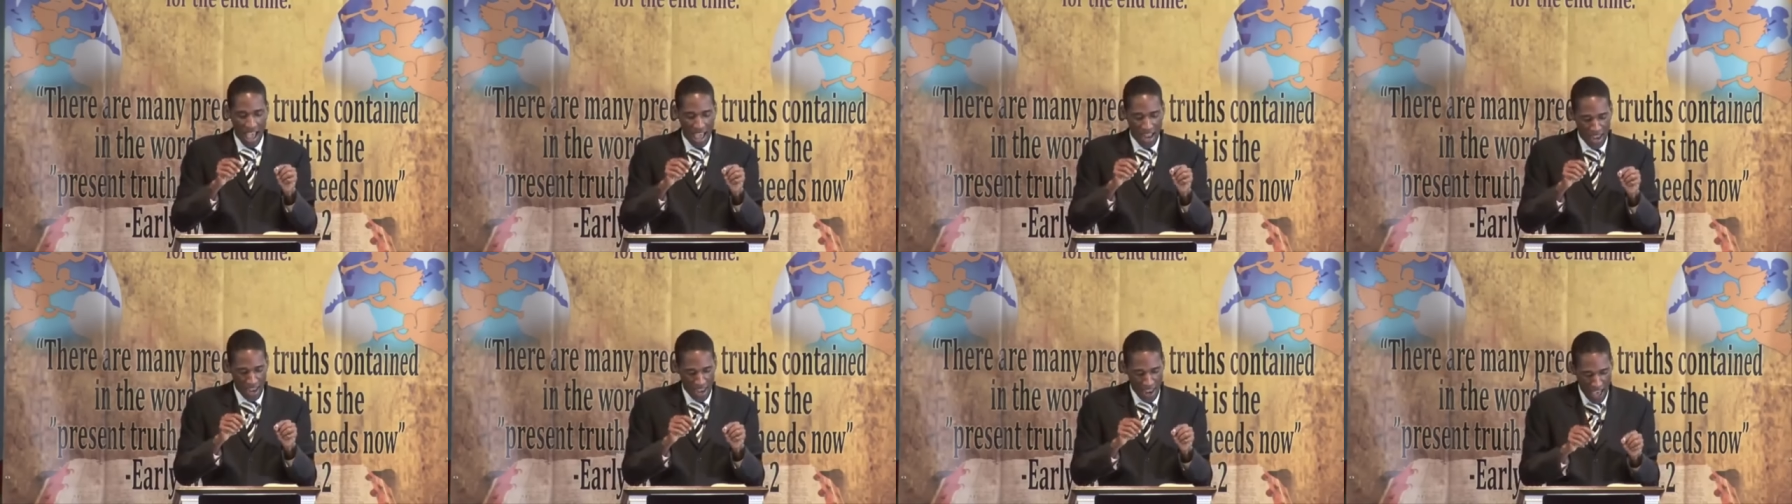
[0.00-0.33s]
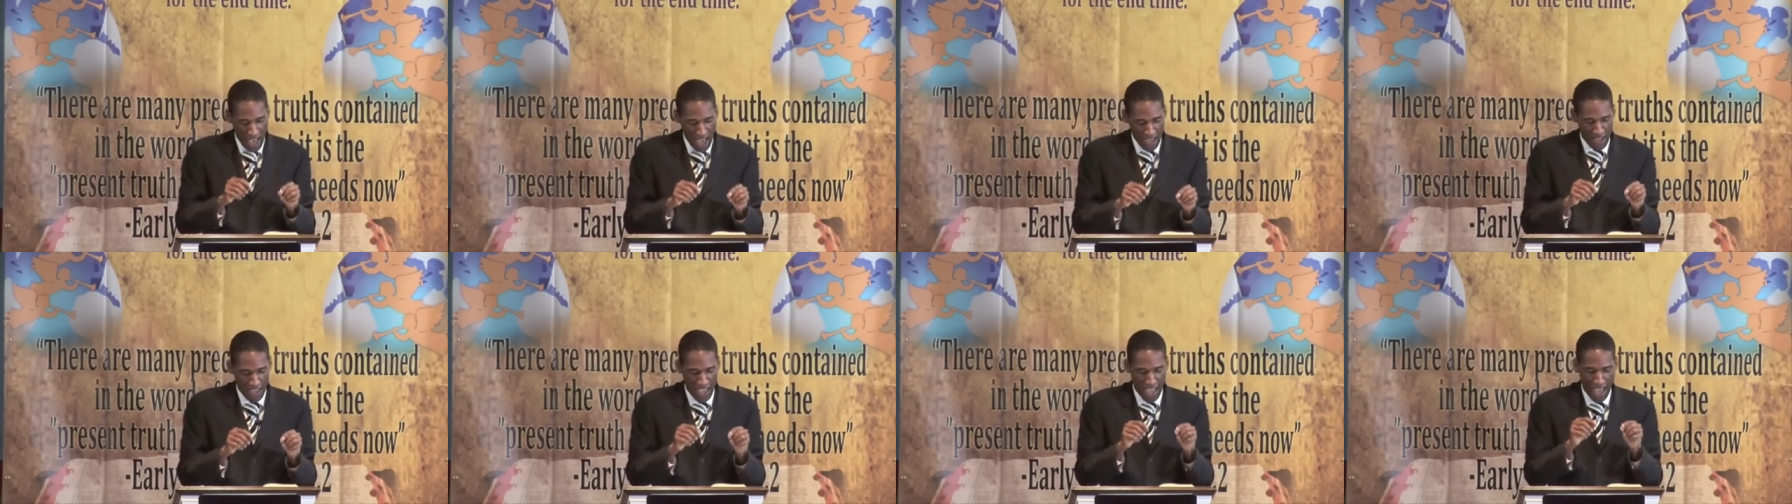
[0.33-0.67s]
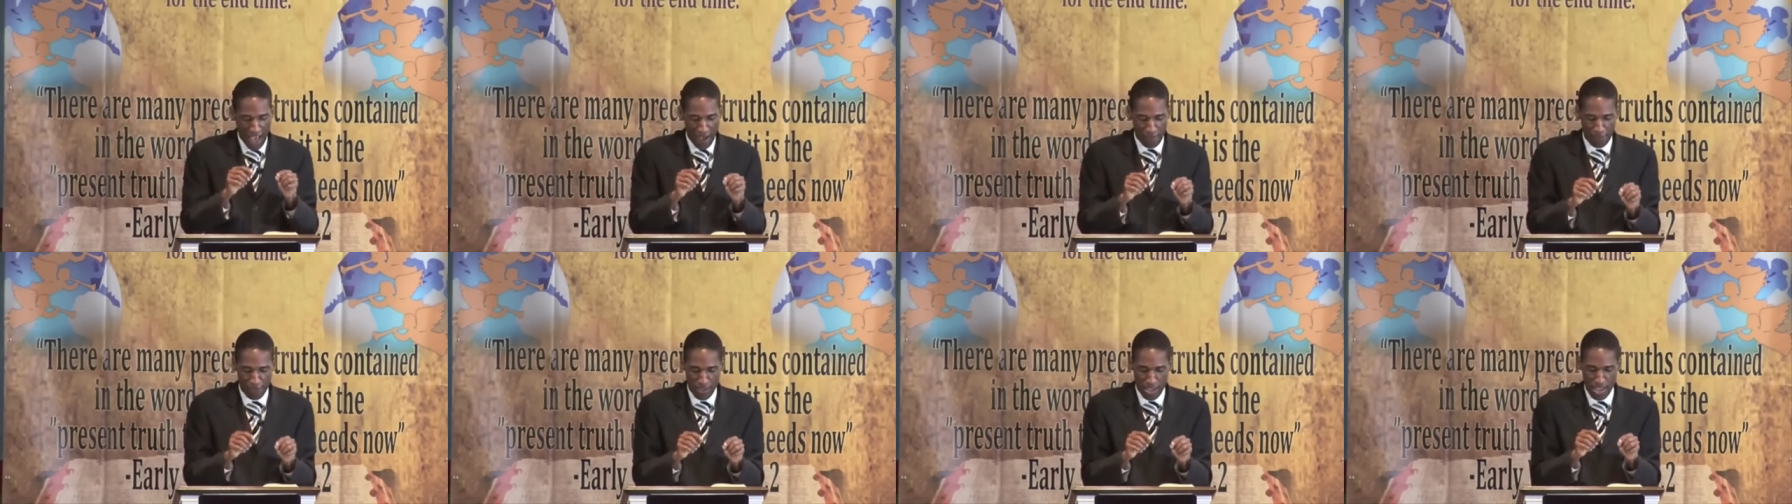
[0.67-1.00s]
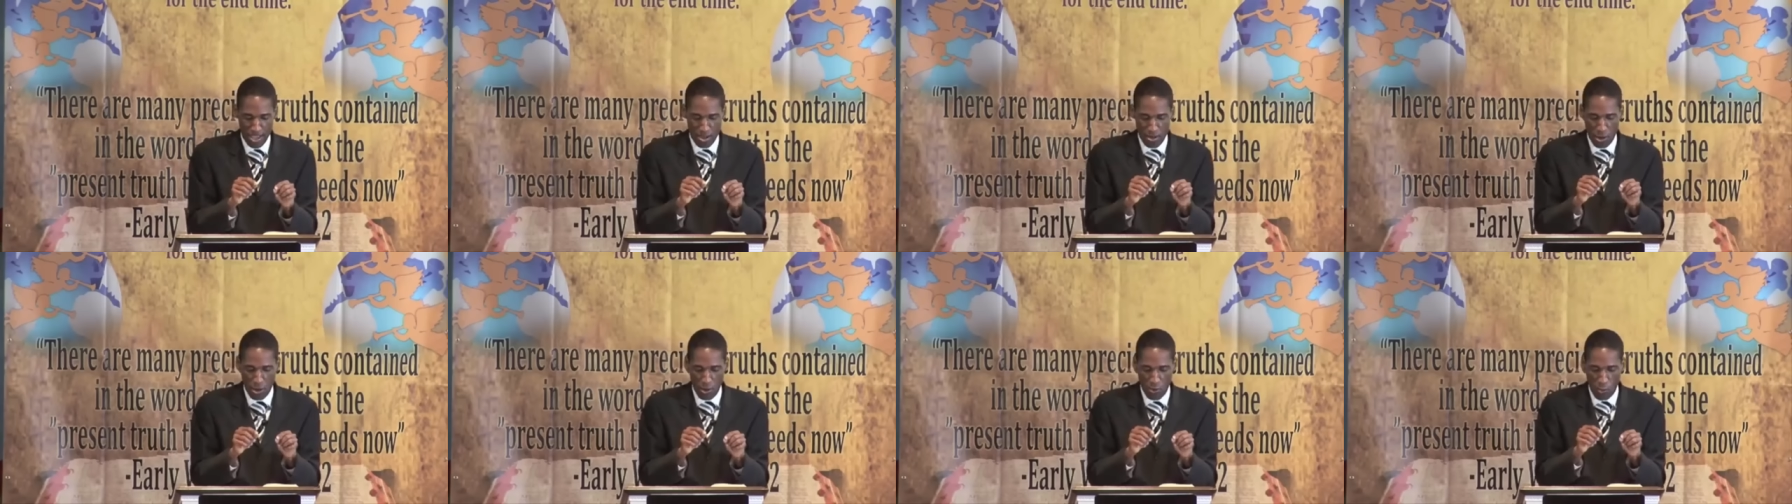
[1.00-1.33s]
Not
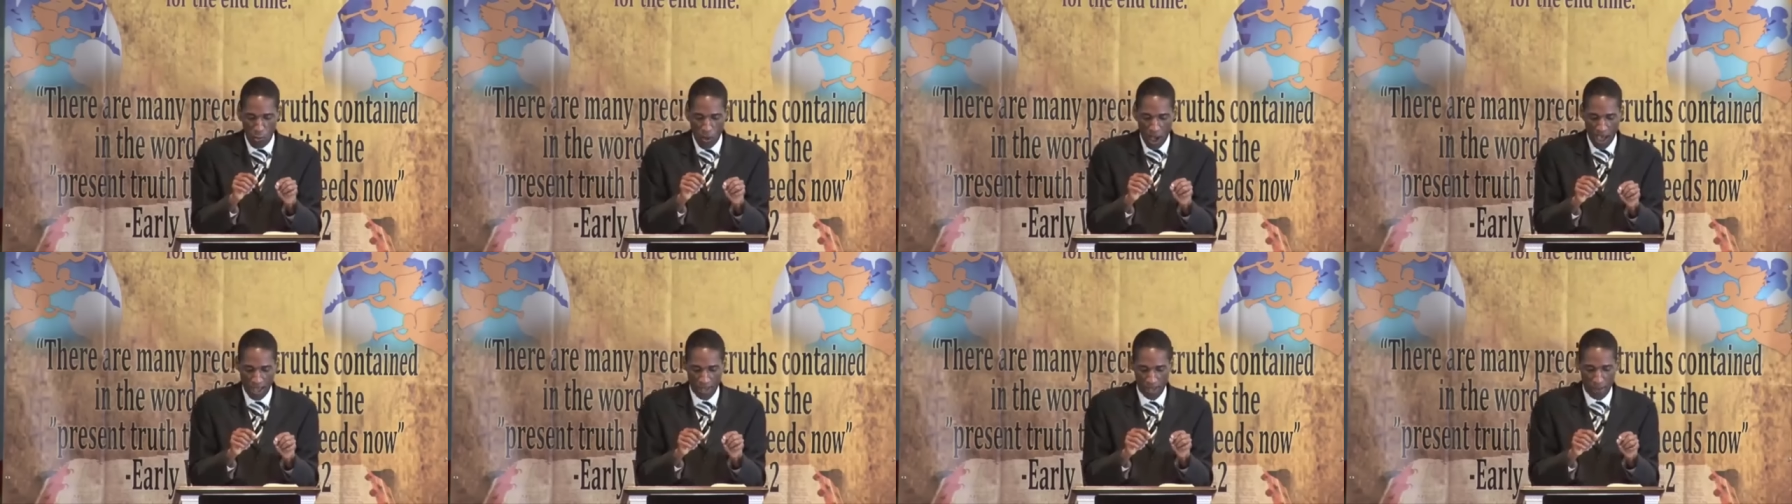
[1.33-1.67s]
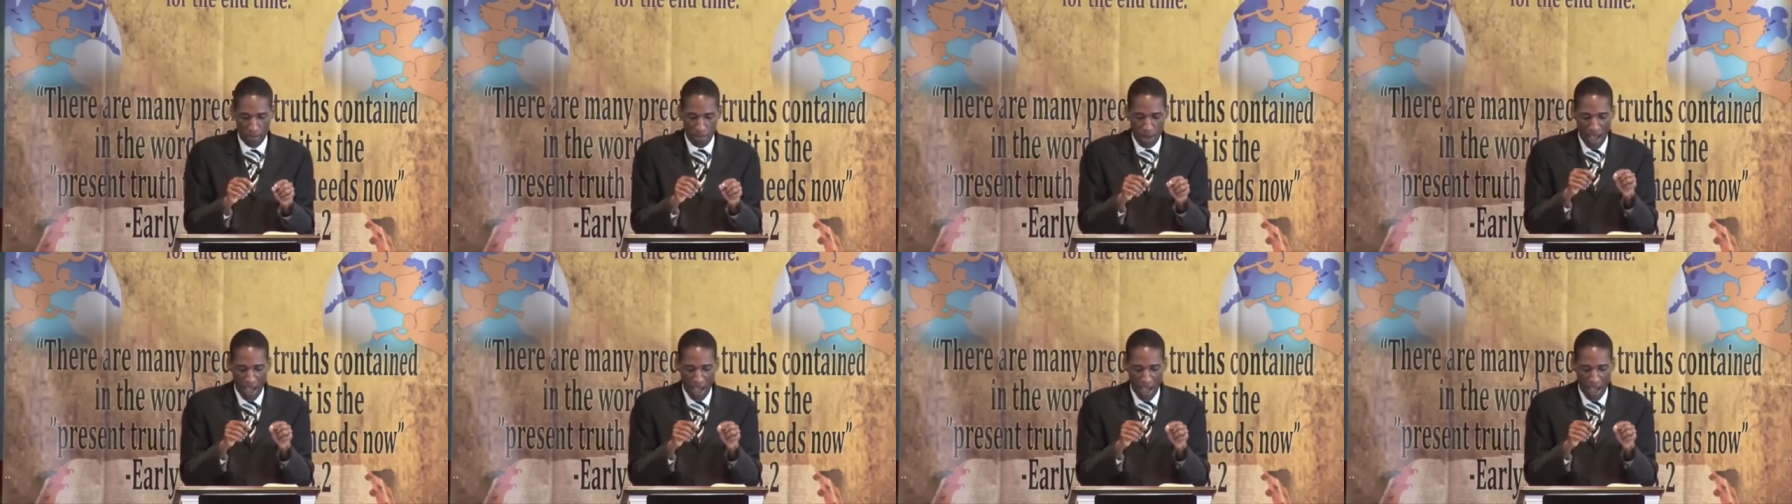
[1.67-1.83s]
having what?